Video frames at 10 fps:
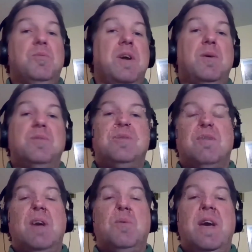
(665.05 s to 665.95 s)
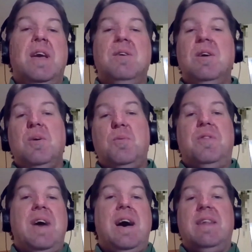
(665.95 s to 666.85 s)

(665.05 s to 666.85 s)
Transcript: OneNote's a great way with that.